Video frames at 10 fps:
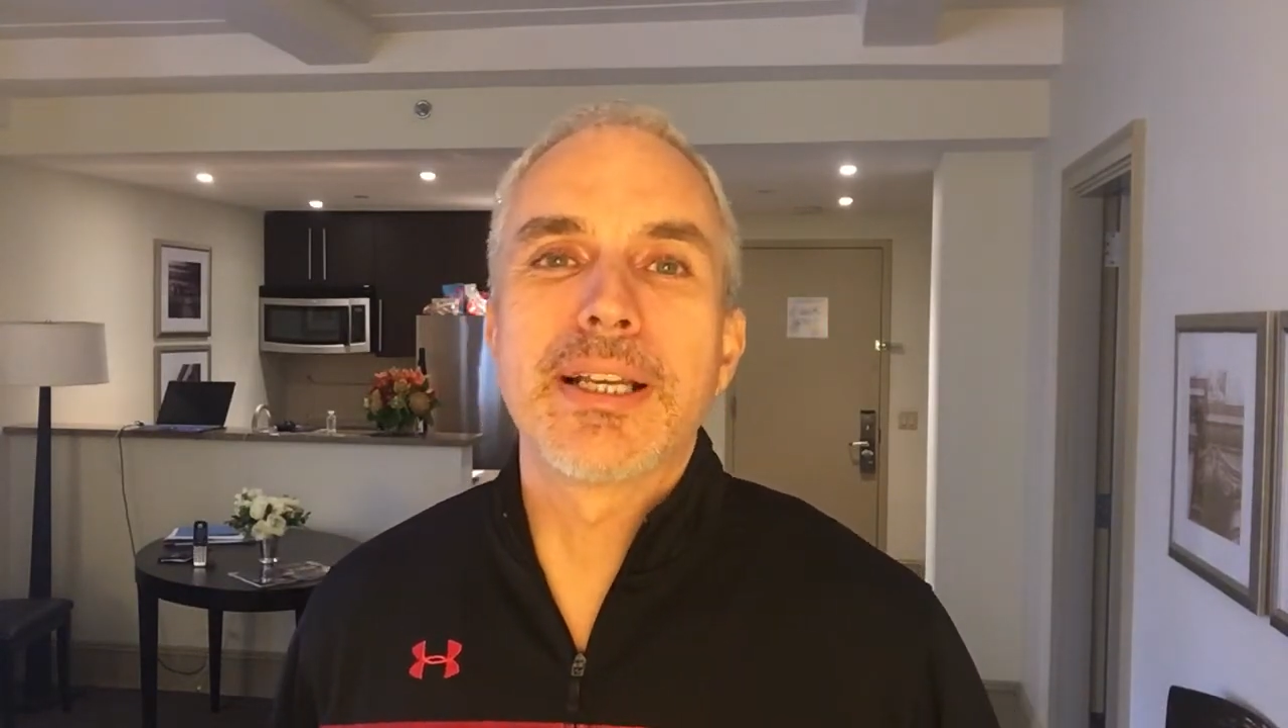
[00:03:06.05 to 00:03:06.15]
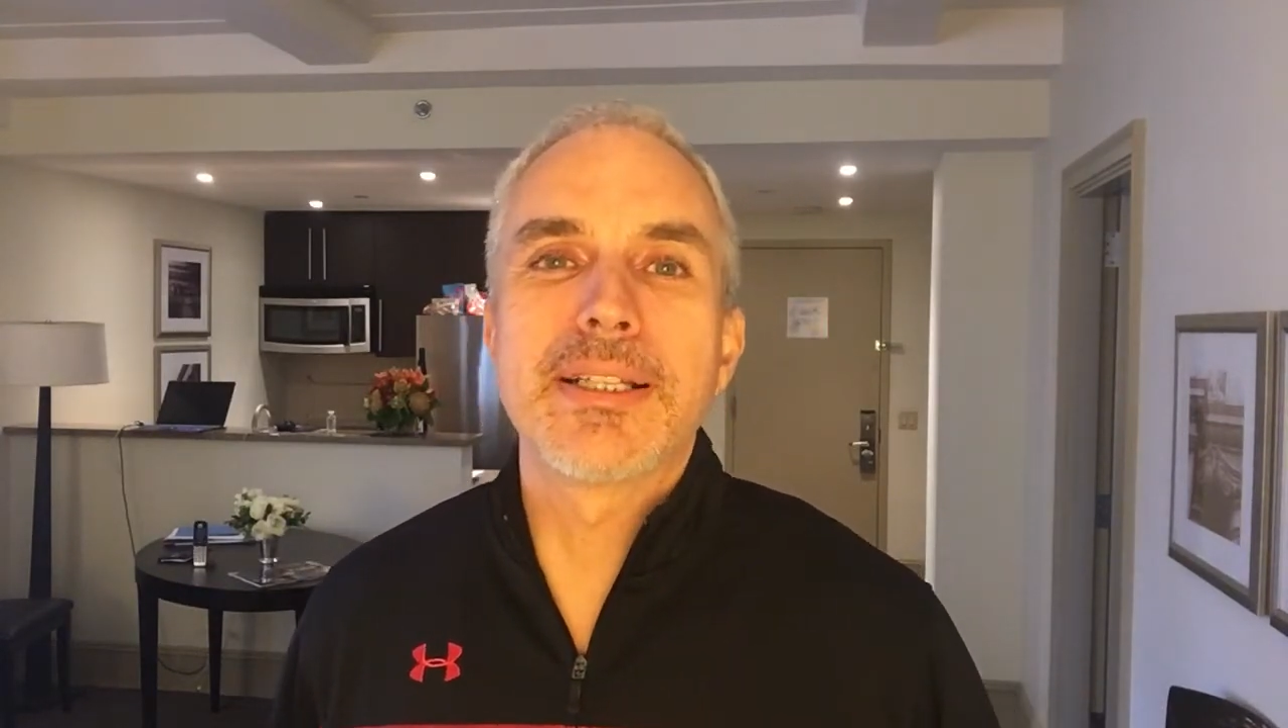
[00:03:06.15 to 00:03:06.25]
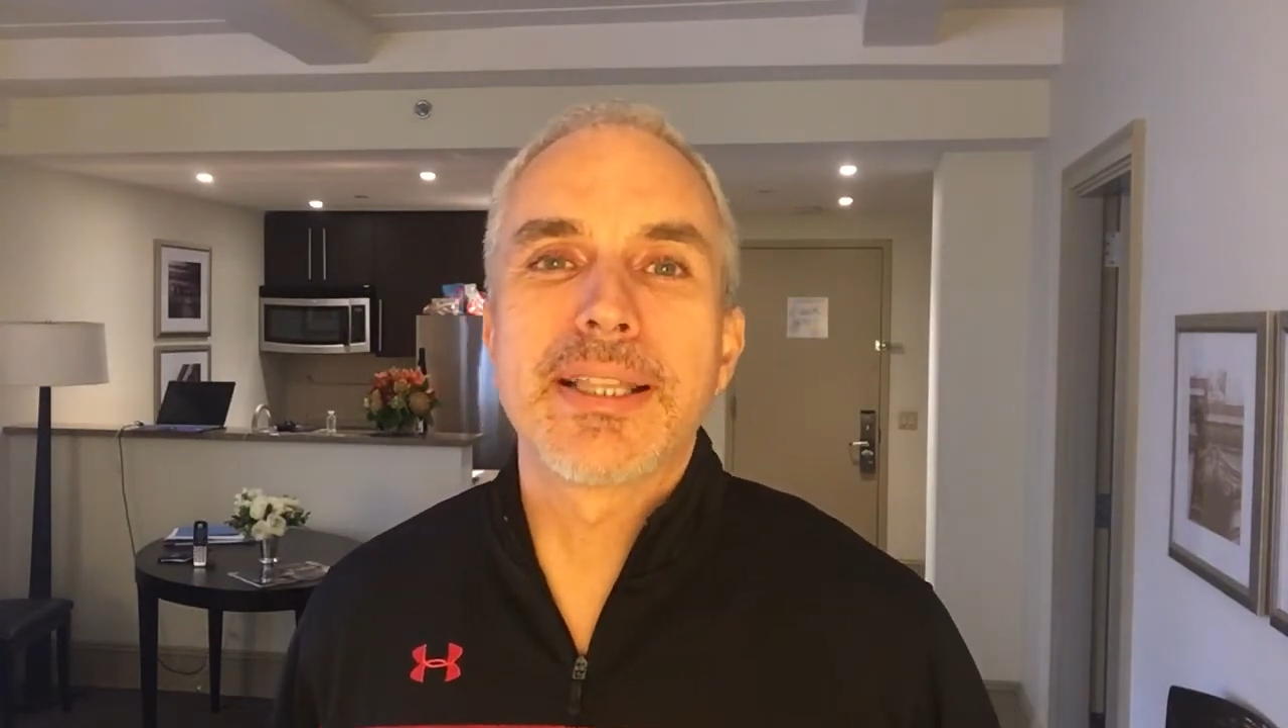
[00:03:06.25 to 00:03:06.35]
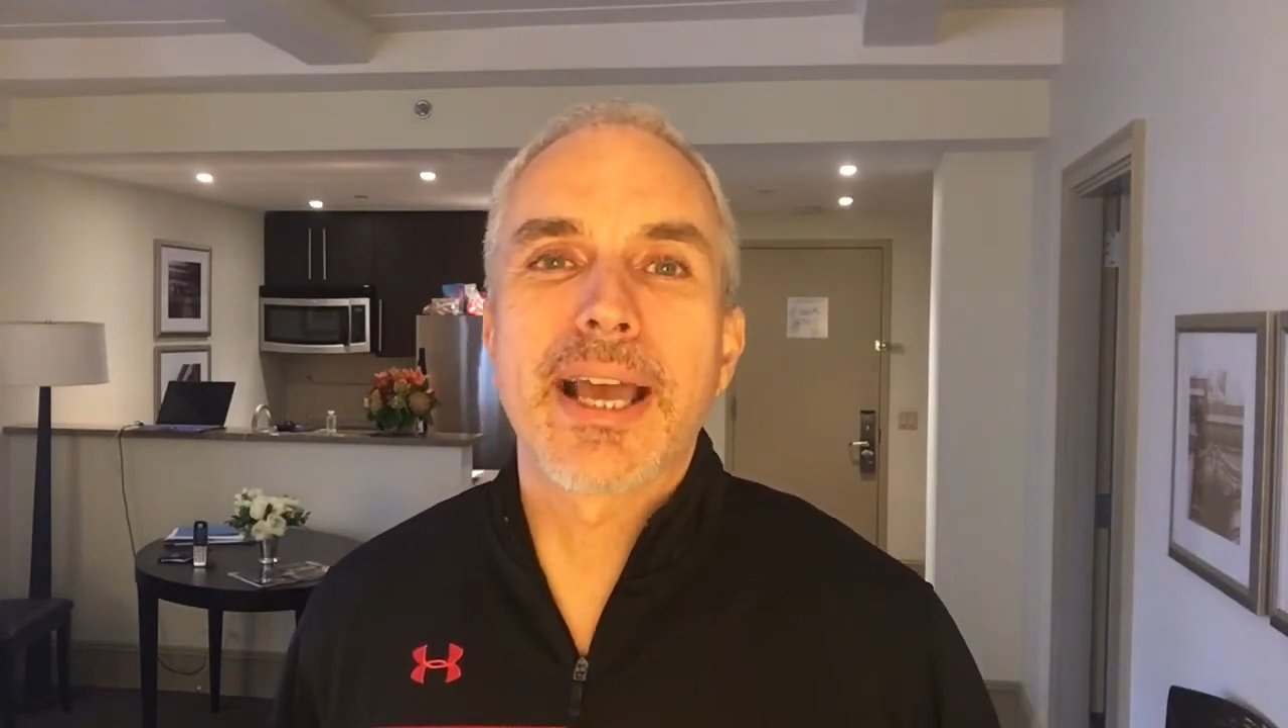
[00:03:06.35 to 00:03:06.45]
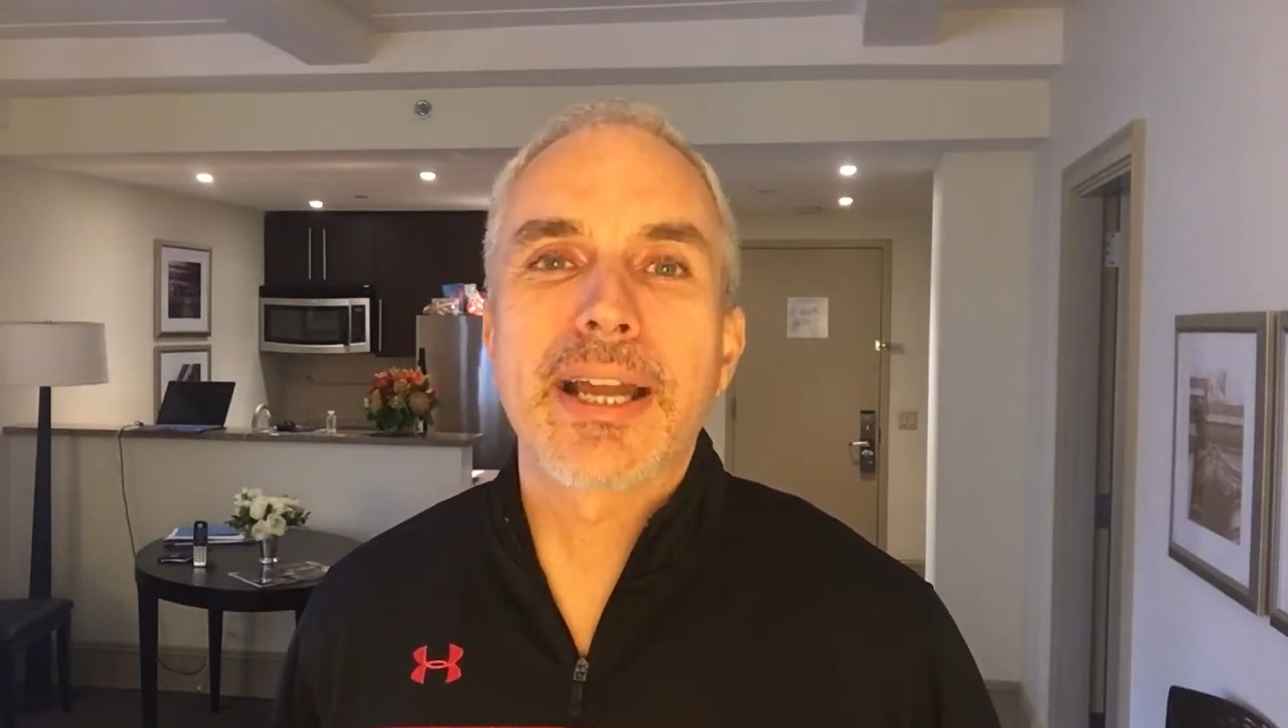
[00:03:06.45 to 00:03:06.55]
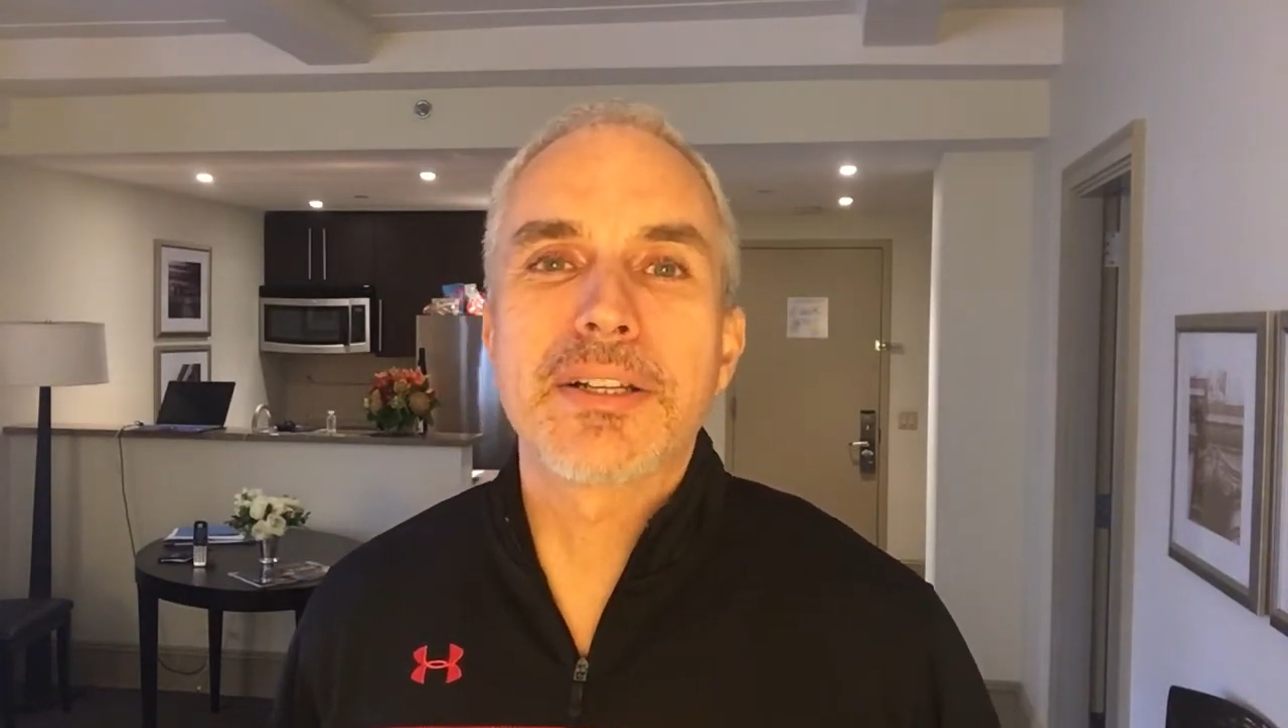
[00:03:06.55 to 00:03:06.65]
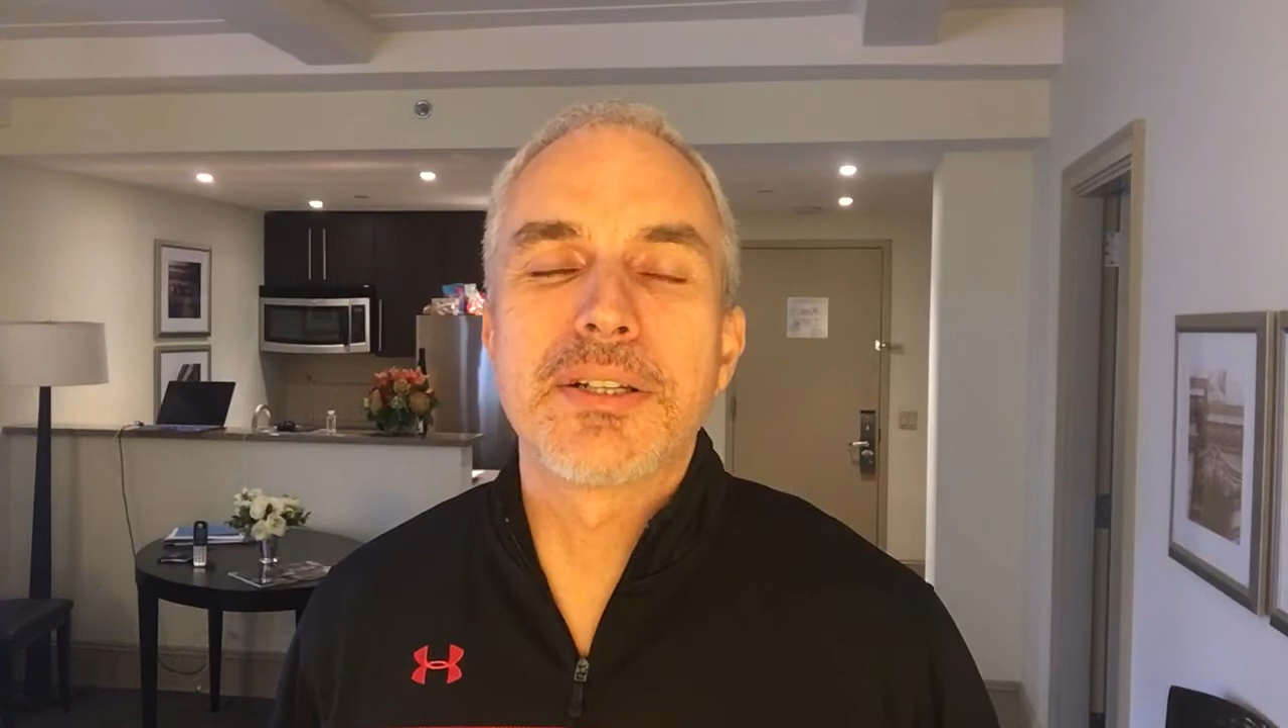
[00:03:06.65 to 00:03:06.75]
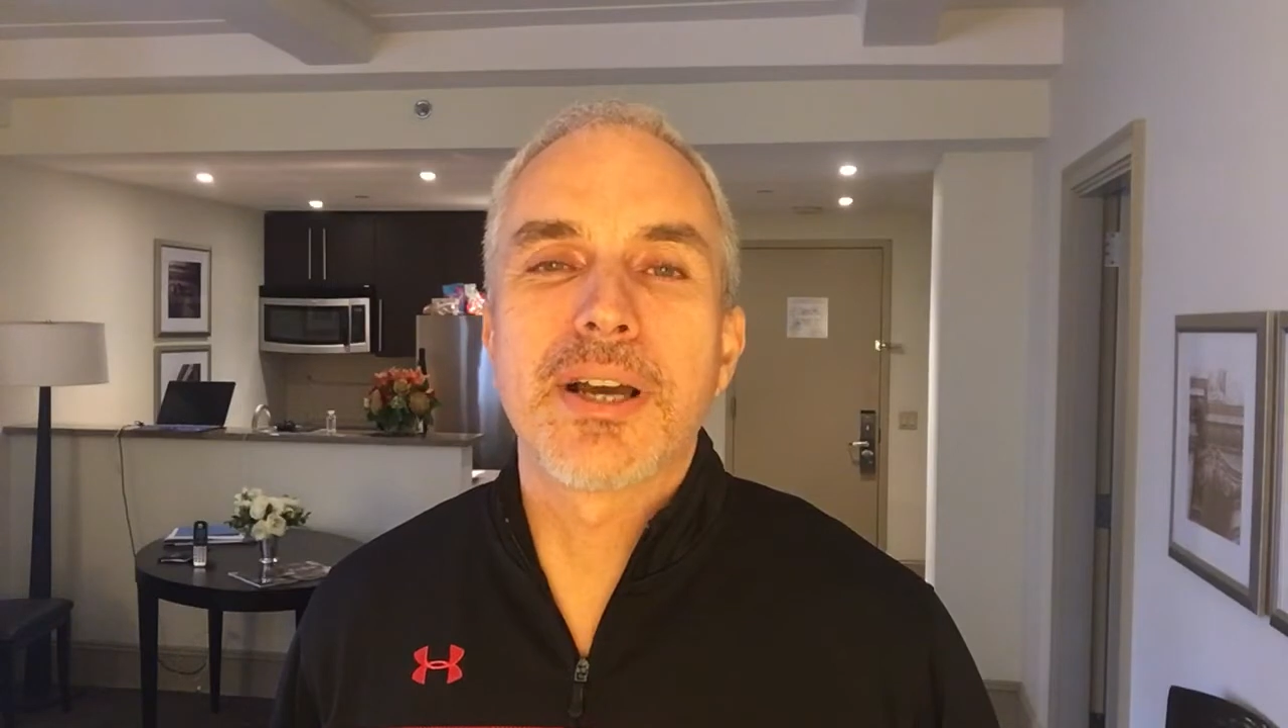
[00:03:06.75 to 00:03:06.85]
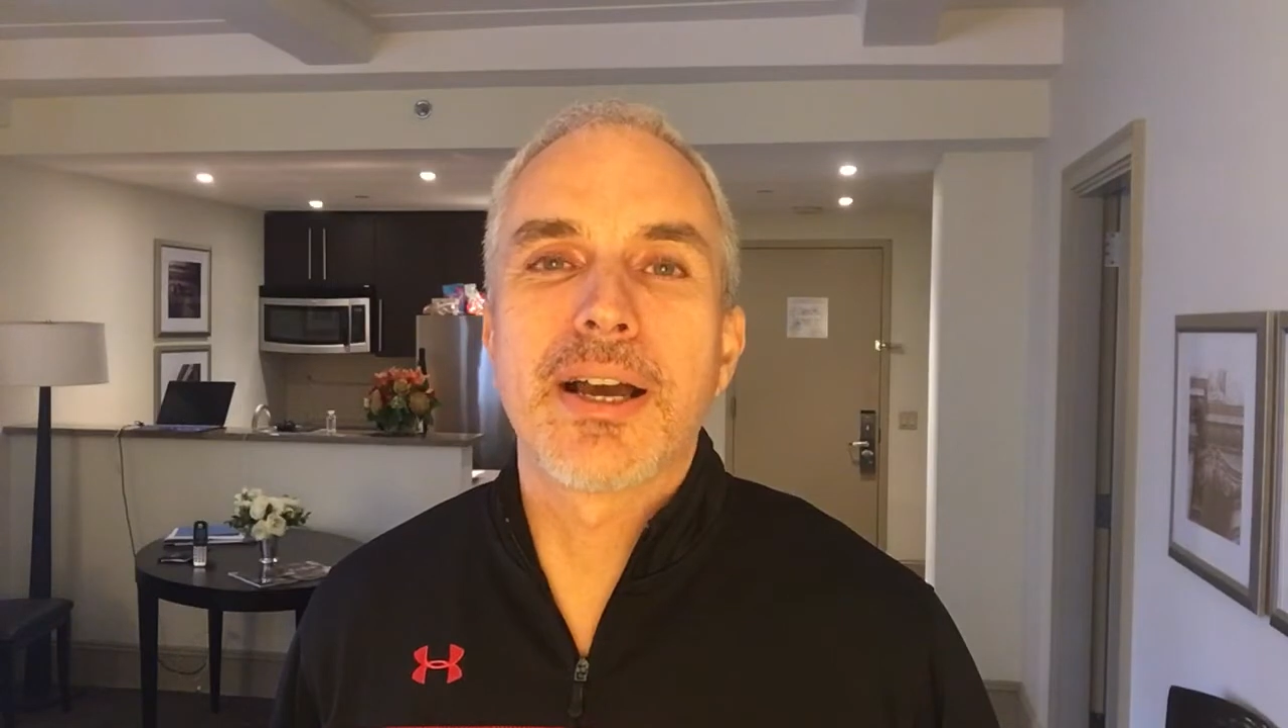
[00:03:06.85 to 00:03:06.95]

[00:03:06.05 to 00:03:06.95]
is that